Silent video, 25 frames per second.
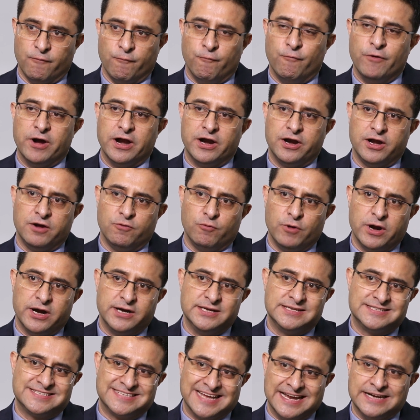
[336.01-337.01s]
very,
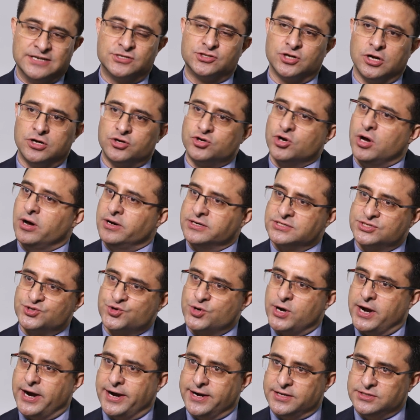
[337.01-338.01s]
very central to our
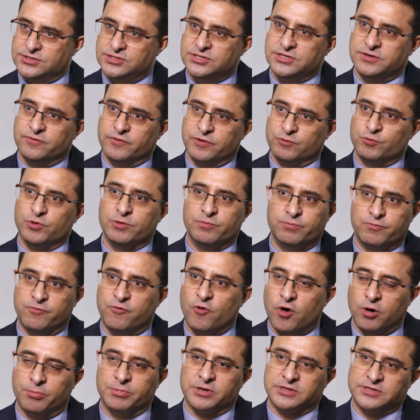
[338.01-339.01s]
strategy when we're
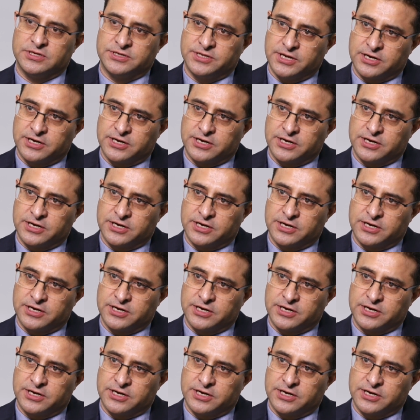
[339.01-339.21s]
forming the